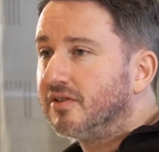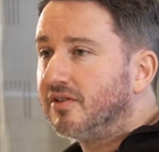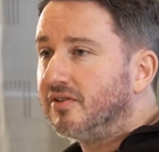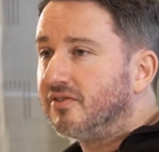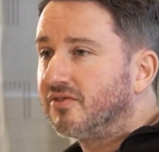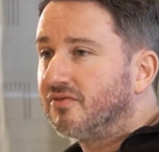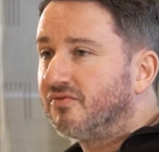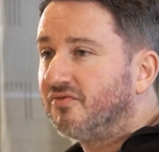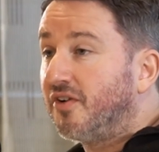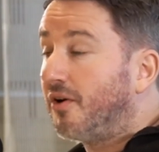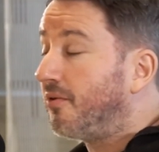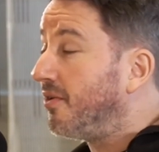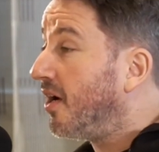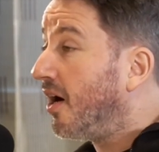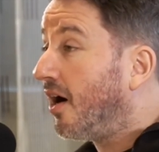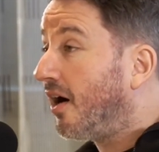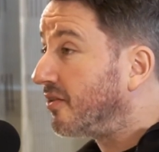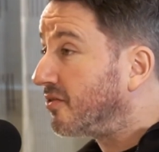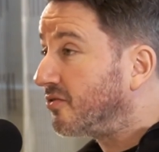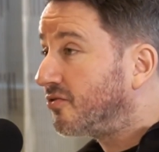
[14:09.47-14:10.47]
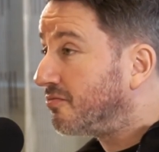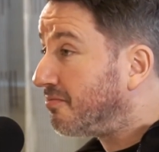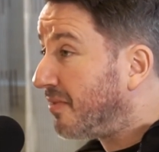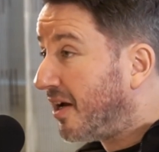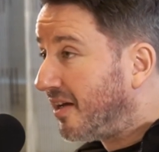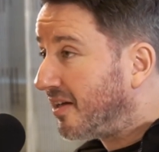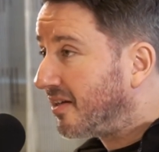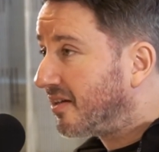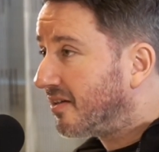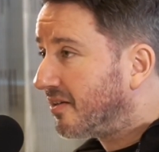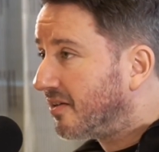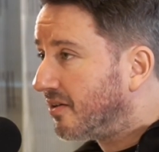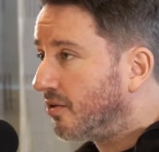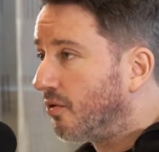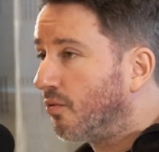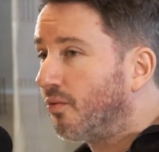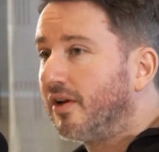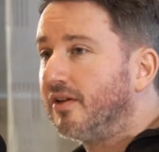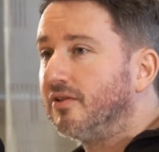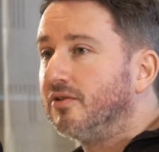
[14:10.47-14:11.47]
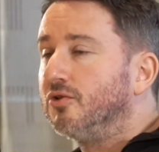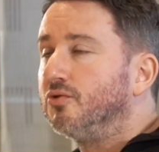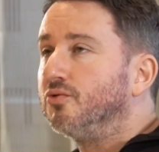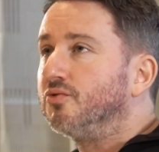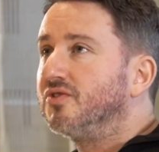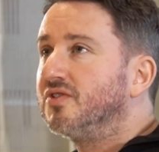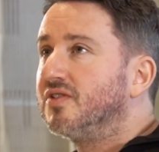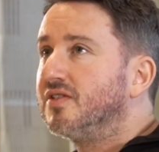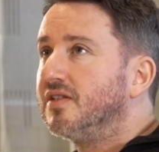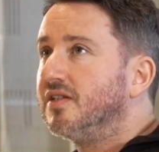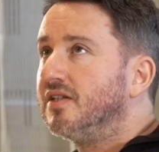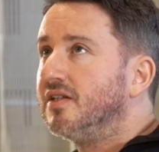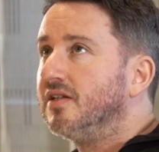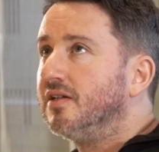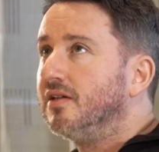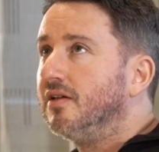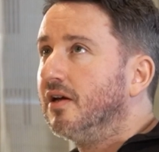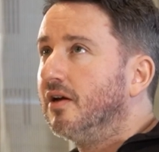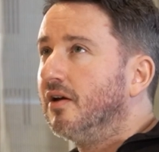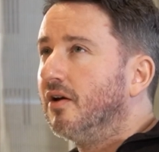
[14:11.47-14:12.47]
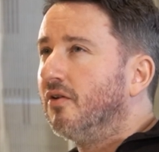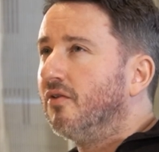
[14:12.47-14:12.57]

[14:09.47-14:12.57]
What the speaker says: is very hard to make when you see